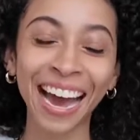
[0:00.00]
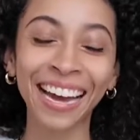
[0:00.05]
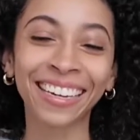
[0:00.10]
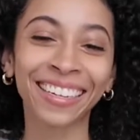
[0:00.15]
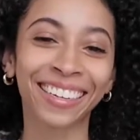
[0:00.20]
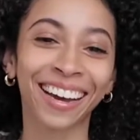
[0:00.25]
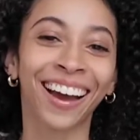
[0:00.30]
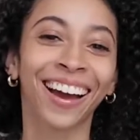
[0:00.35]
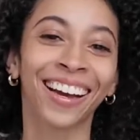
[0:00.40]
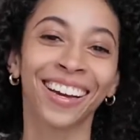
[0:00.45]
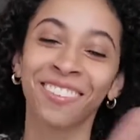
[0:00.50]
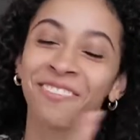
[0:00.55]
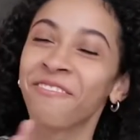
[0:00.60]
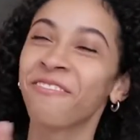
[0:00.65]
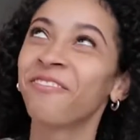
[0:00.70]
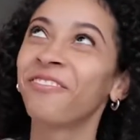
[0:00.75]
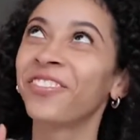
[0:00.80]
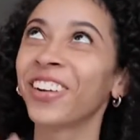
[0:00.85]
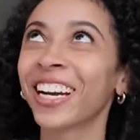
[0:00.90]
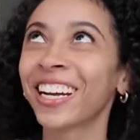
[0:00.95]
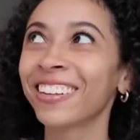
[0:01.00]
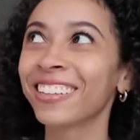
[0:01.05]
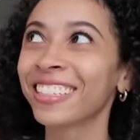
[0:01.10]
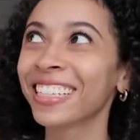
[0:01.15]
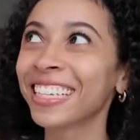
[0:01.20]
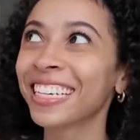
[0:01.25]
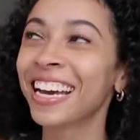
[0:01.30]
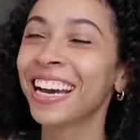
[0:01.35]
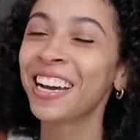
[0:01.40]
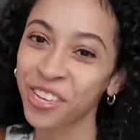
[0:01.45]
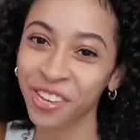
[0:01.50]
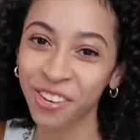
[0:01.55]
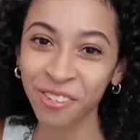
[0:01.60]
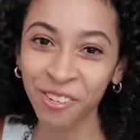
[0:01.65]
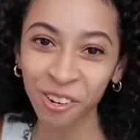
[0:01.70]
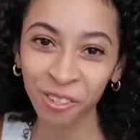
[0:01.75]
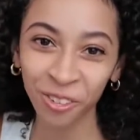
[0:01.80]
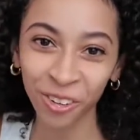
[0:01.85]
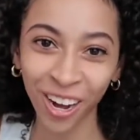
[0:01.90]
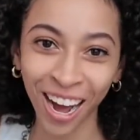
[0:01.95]
I got a very
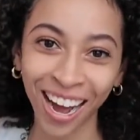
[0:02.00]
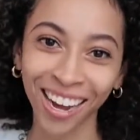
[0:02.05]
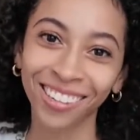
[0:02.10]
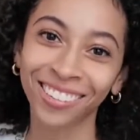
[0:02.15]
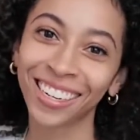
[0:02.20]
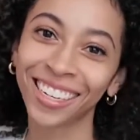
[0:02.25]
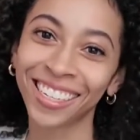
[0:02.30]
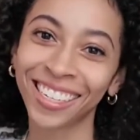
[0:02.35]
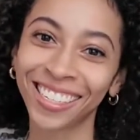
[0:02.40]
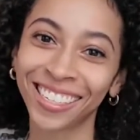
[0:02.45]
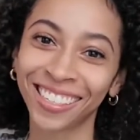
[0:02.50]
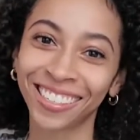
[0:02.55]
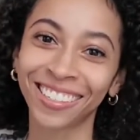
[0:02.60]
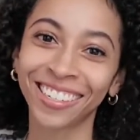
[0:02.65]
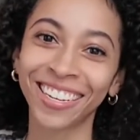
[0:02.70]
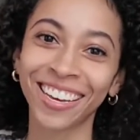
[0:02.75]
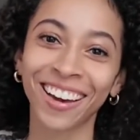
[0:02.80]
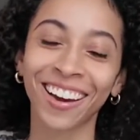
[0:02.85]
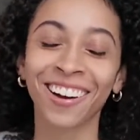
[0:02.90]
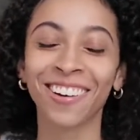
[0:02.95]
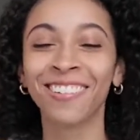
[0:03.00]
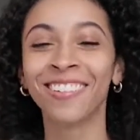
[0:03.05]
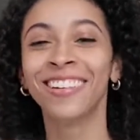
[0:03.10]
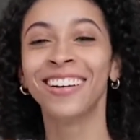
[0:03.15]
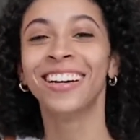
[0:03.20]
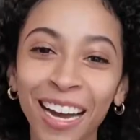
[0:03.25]
beautiful high-rise studio.